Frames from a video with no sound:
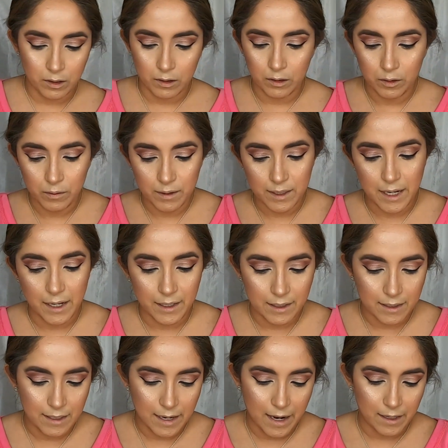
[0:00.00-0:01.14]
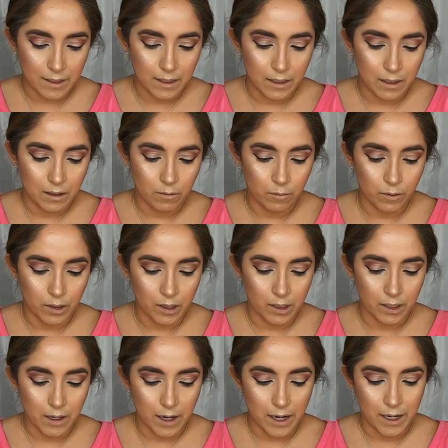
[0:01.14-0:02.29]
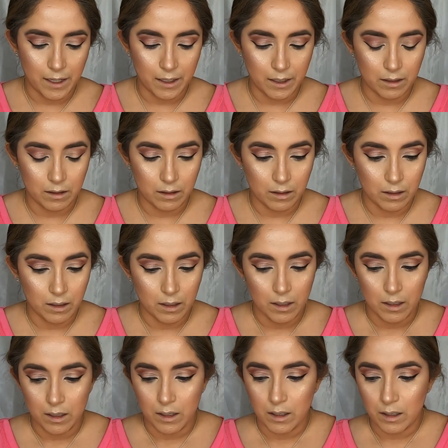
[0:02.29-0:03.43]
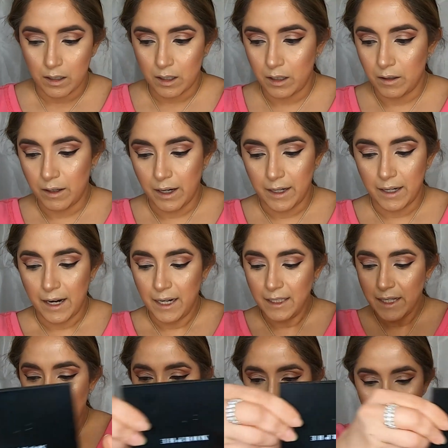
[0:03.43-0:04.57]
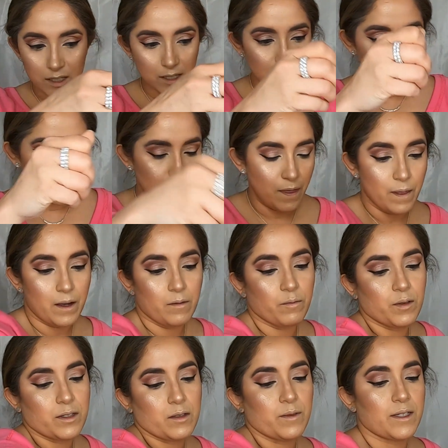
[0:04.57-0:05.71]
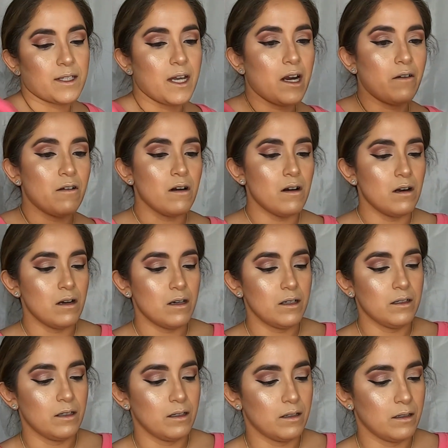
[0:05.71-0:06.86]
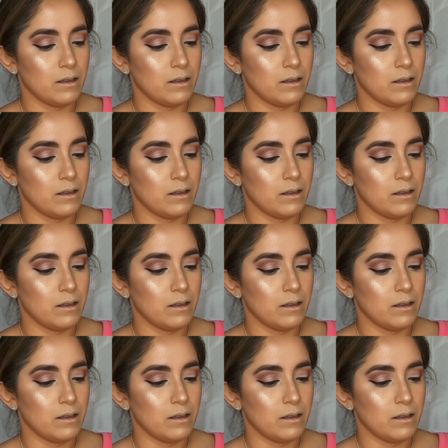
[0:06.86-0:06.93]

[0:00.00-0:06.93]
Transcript: glue is getting tacky, we're gonna go ahead and curl our eyelashes and then put some mascara on.